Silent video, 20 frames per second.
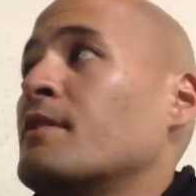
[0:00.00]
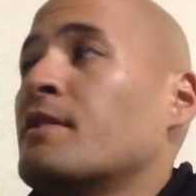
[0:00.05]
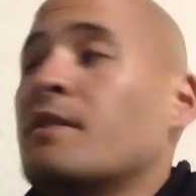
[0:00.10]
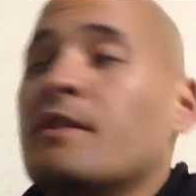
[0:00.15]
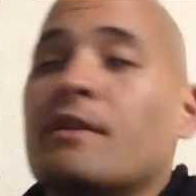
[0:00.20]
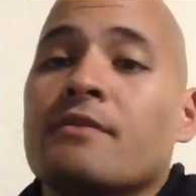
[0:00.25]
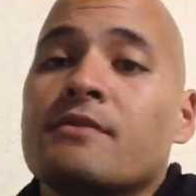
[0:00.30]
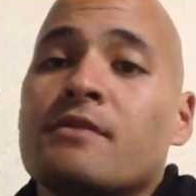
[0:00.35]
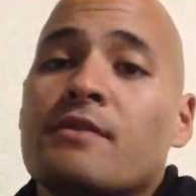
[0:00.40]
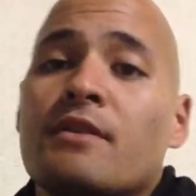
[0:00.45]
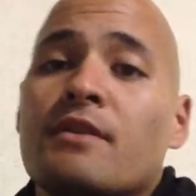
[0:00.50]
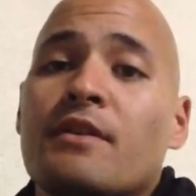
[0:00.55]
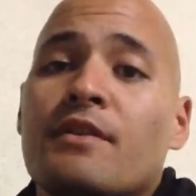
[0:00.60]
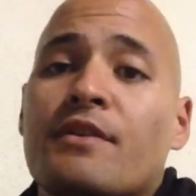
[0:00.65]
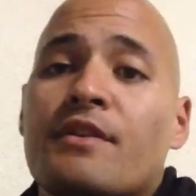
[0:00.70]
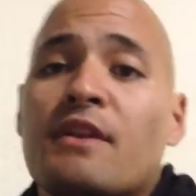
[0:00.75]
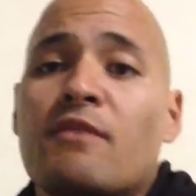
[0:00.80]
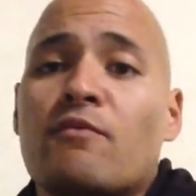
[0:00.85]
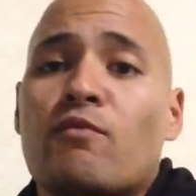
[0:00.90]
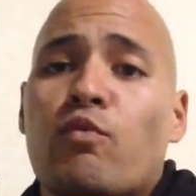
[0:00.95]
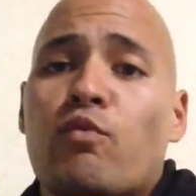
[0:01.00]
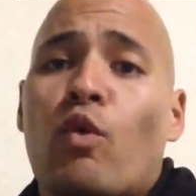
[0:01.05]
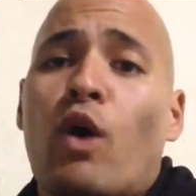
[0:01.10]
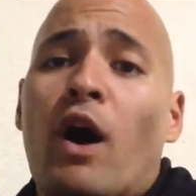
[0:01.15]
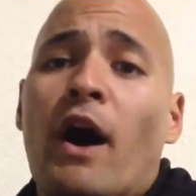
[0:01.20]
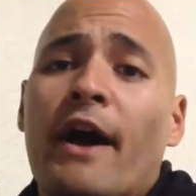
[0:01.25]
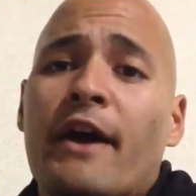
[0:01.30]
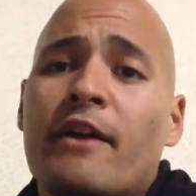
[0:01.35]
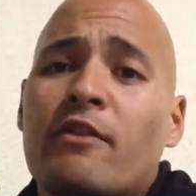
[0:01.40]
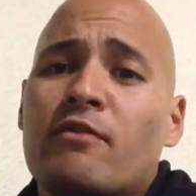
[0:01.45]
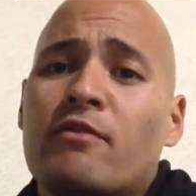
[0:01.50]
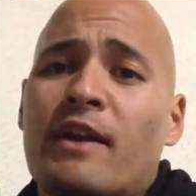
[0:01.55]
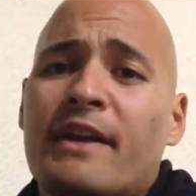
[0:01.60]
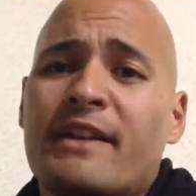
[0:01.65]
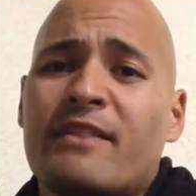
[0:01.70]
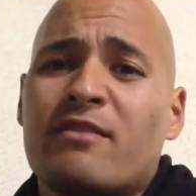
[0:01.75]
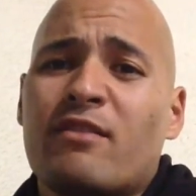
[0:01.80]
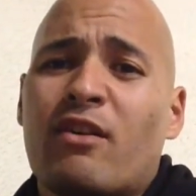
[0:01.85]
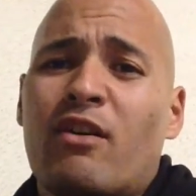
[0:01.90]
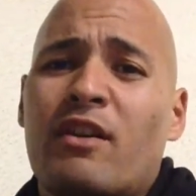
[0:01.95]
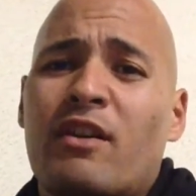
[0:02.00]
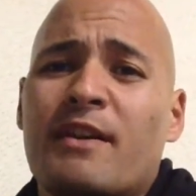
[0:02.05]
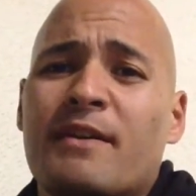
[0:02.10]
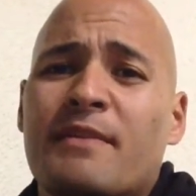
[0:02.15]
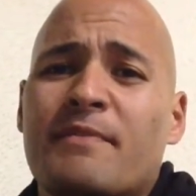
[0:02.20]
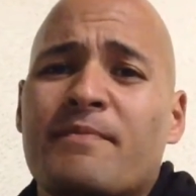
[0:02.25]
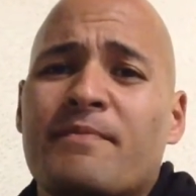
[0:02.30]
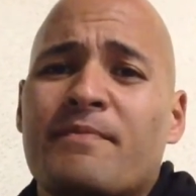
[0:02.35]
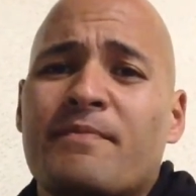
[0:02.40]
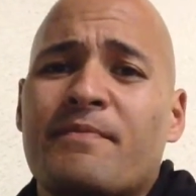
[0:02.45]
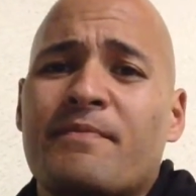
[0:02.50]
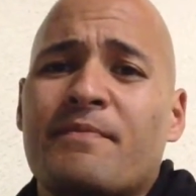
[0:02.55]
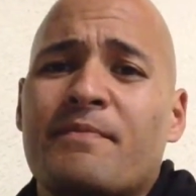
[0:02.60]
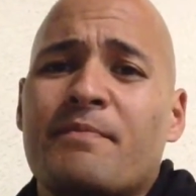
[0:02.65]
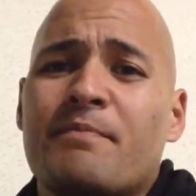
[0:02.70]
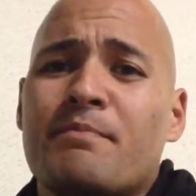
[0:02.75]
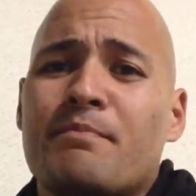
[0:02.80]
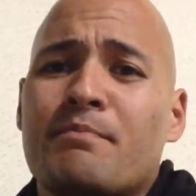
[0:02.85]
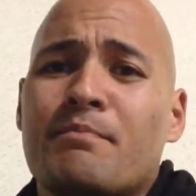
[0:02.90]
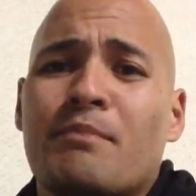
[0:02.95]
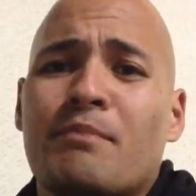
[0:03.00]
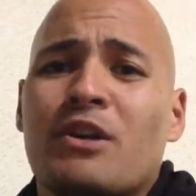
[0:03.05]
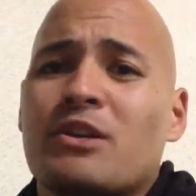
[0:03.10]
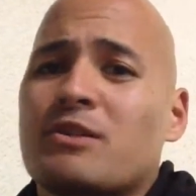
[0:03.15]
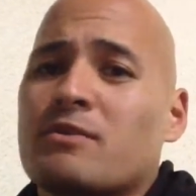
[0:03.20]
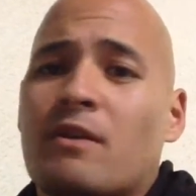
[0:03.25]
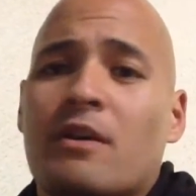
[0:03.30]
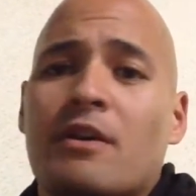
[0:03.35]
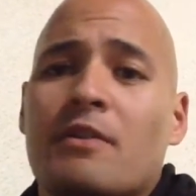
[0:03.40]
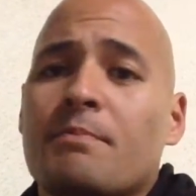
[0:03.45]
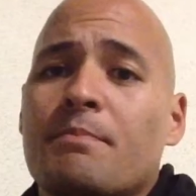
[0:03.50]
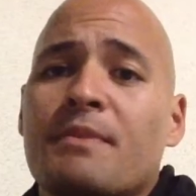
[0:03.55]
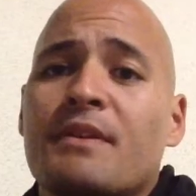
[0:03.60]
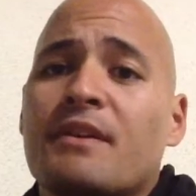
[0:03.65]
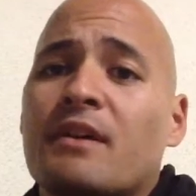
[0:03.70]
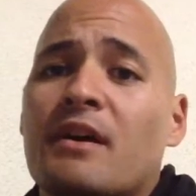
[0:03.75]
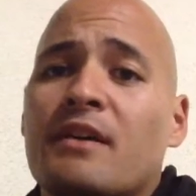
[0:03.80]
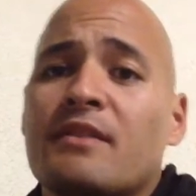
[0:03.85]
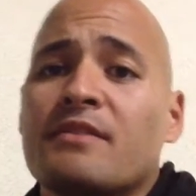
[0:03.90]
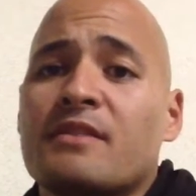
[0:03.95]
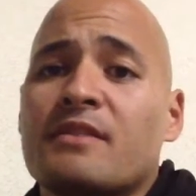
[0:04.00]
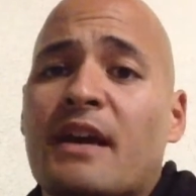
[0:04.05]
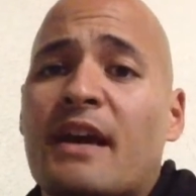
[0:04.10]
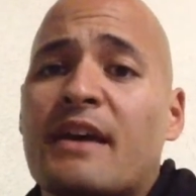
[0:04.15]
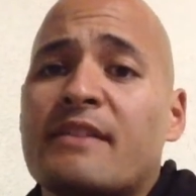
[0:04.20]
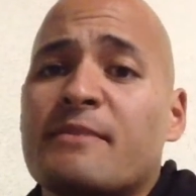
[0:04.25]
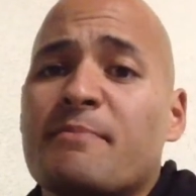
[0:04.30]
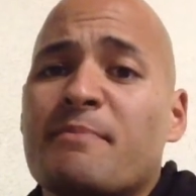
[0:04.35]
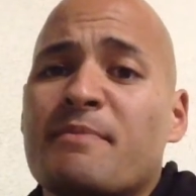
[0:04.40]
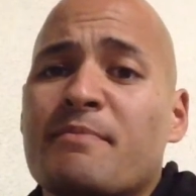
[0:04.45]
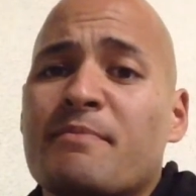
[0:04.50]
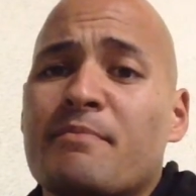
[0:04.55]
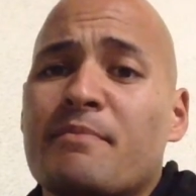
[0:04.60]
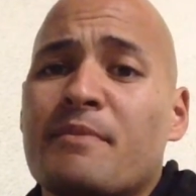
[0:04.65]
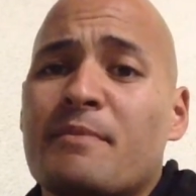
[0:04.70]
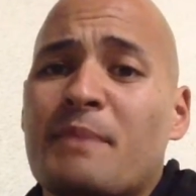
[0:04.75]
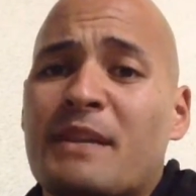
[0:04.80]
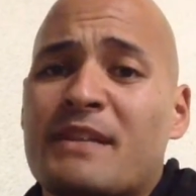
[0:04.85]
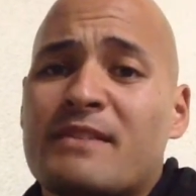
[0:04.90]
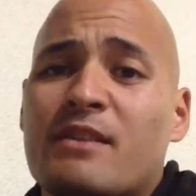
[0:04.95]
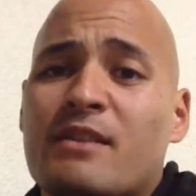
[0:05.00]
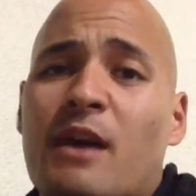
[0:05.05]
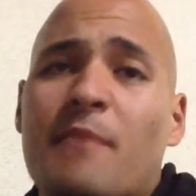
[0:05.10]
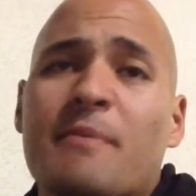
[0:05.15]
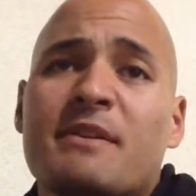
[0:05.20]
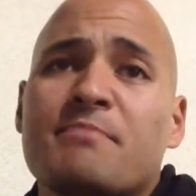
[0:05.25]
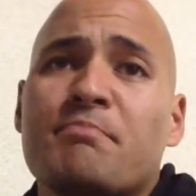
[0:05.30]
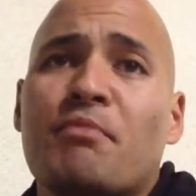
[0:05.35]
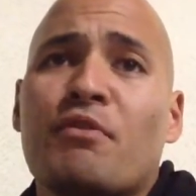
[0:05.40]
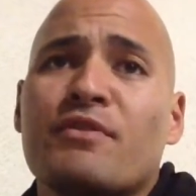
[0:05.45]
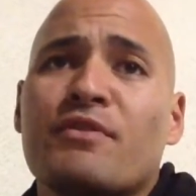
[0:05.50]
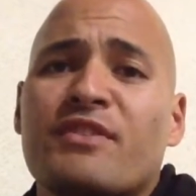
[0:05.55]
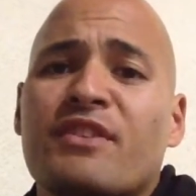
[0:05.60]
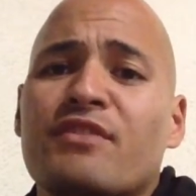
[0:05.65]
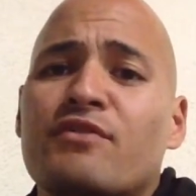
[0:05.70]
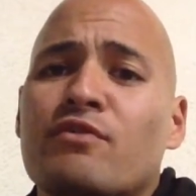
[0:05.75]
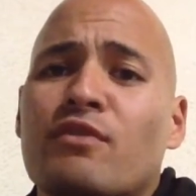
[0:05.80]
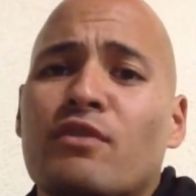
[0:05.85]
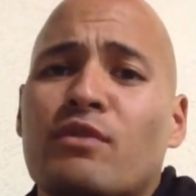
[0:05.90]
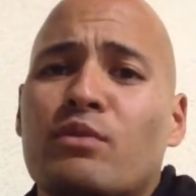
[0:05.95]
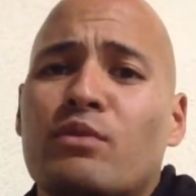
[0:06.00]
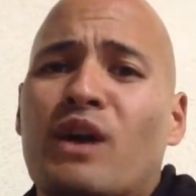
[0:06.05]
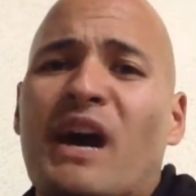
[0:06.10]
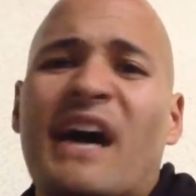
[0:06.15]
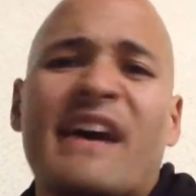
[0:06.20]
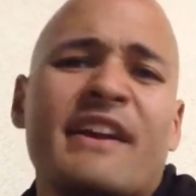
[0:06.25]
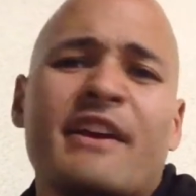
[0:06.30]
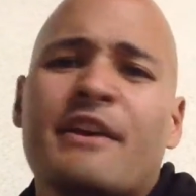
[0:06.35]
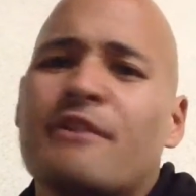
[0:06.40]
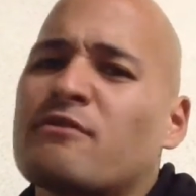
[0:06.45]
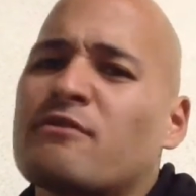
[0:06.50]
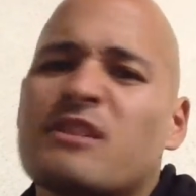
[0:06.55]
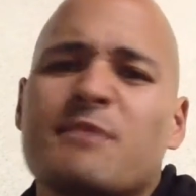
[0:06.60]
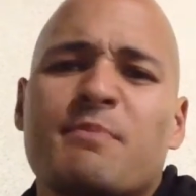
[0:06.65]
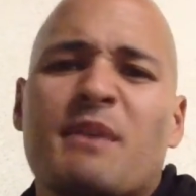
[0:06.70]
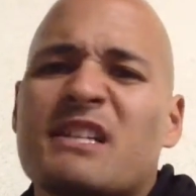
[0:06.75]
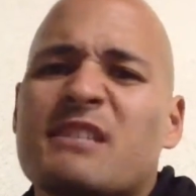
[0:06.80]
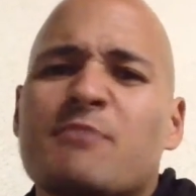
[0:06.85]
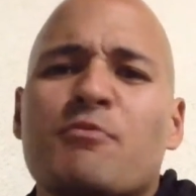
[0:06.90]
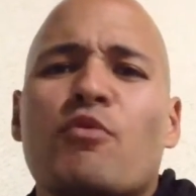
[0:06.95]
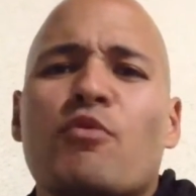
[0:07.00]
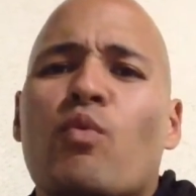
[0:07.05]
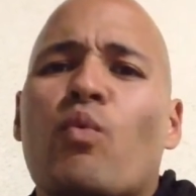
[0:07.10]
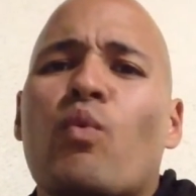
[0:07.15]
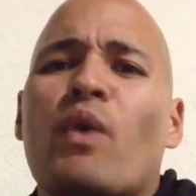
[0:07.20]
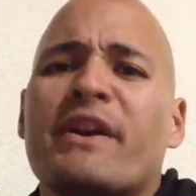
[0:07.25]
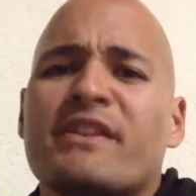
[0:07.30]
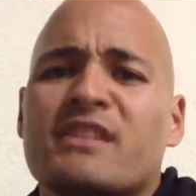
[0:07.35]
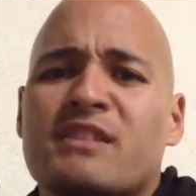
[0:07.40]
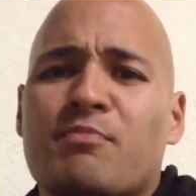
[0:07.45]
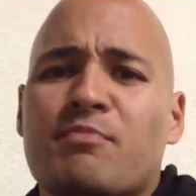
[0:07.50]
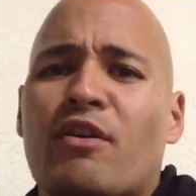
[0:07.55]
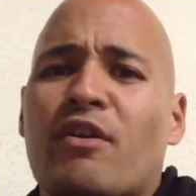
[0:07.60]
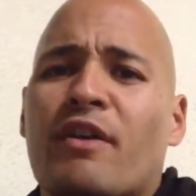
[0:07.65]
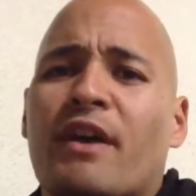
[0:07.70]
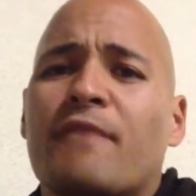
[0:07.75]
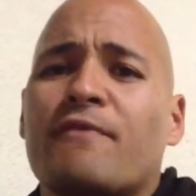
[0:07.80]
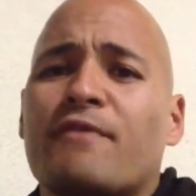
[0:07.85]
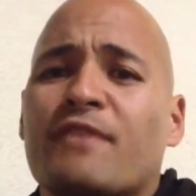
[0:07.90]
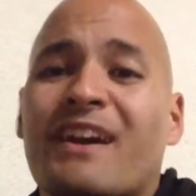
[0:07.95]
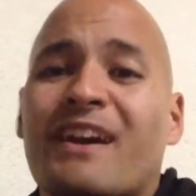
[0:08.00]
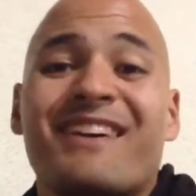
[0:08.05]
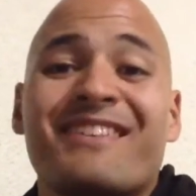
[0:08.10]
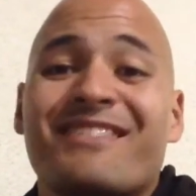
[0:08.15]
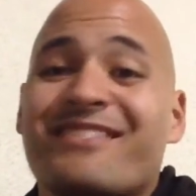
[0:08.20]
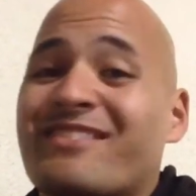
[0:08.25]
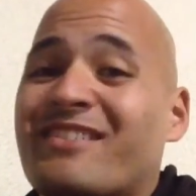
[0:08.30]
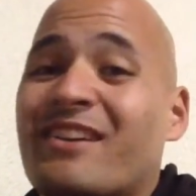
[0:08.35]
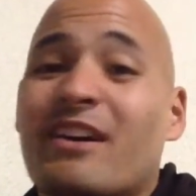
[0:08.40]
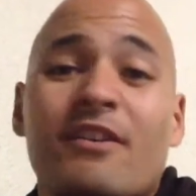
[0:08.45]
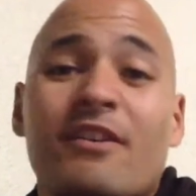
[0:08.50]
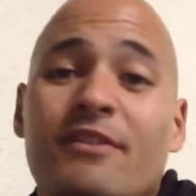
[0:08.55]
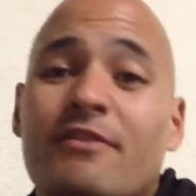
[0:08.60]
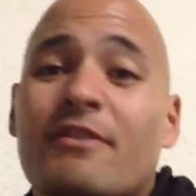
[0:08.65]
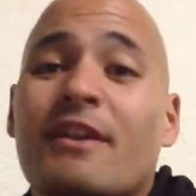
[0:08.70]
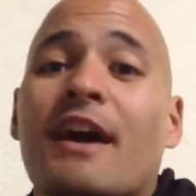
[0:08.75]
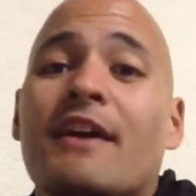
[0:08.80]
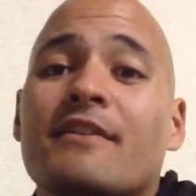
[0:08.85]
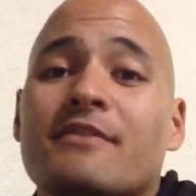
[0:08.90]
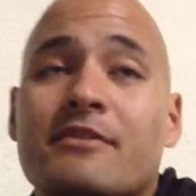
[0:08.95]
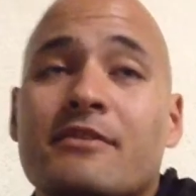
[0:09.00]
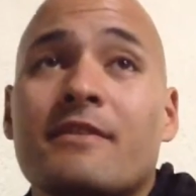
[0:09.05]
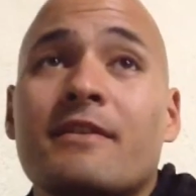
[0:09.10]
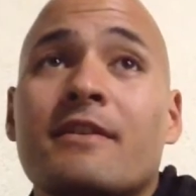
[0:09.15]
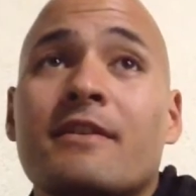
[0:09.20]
Here's another thing why I don't like to call it martial art, because as a mixed combat sport, they do a lot of irresponsible way of sparring. I forgot to tell you guys.